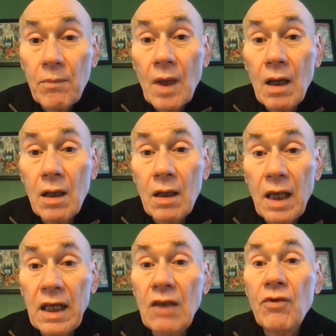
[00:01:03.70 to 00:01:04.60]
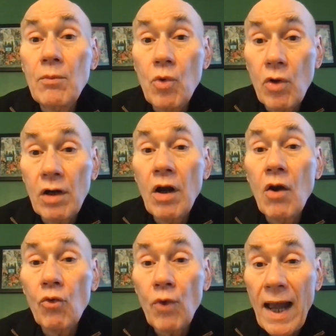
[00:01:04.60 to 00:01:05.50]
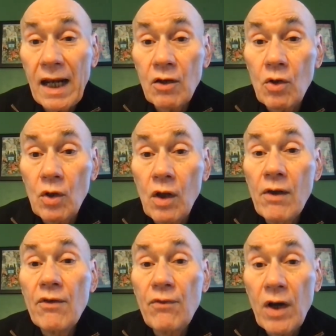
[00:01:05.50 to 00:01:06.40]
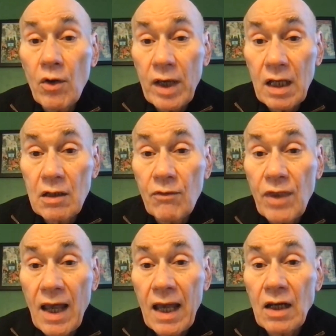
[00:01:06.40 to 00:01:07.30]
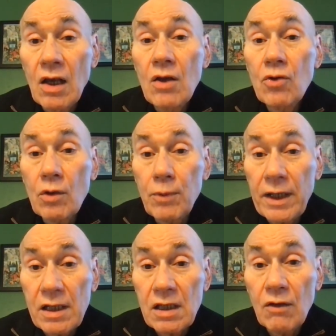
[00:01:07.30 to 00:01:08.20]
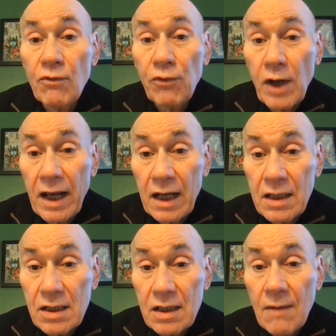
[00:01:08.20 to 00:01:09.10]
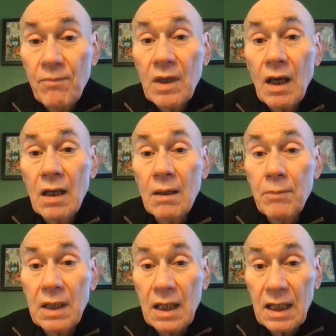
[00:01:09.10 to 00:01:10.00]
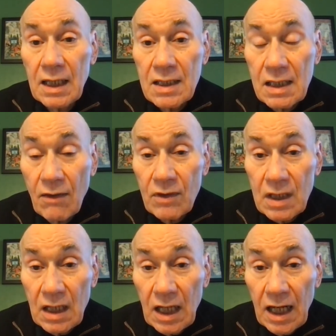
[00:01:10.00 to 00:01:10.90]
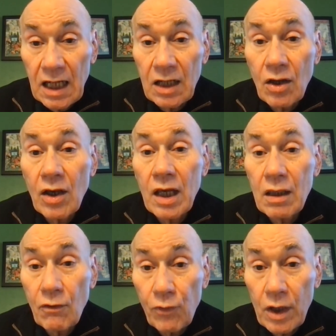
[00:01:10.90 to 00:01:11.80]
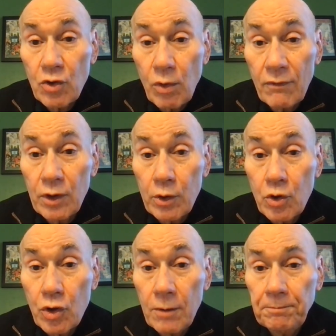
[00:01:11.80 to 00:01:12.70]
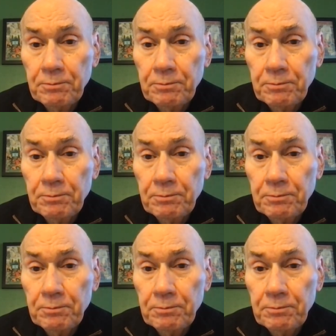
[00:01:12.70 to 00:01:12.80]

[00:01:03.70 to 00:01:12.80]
An even more radical variant of that took place in France, beginning in 1789, the French Revolution.